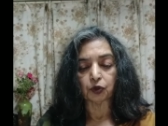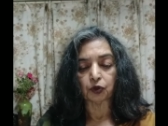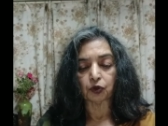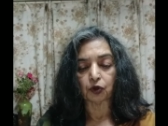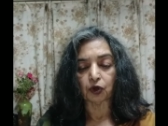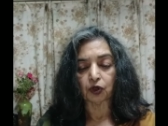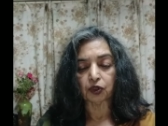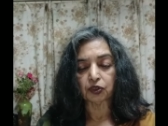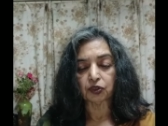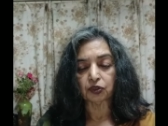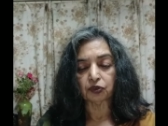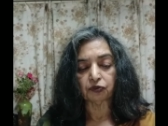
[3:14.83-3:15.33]

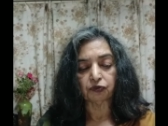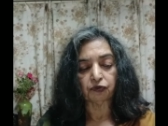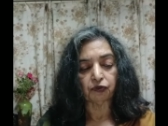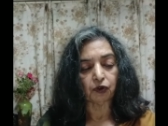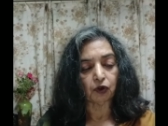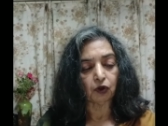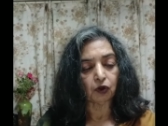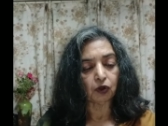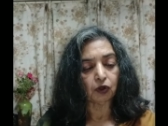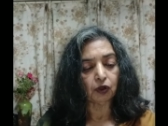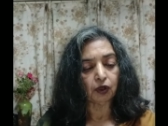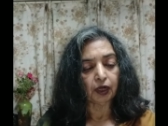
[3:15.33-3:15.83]
cross the
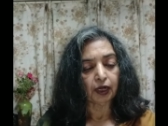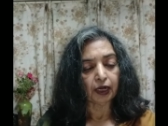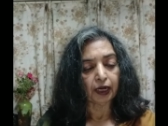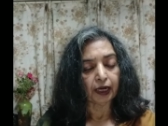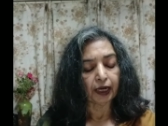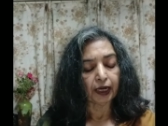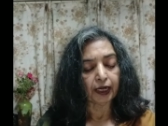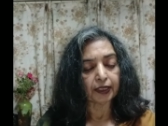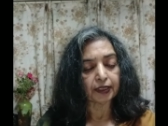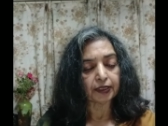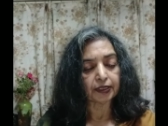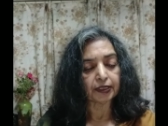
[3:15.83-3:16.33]
floor
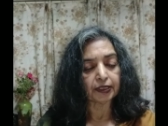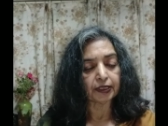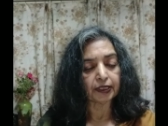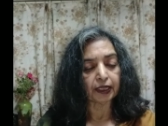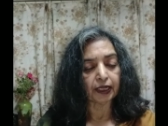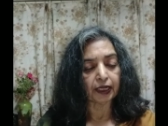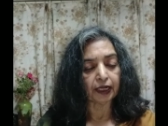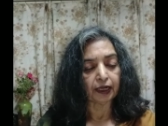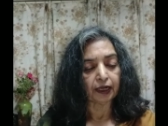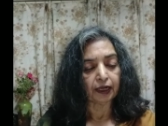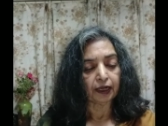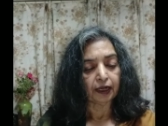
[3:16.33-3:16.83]
and
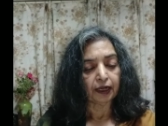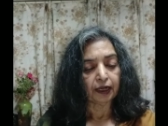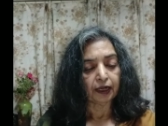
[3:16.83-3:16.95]
say,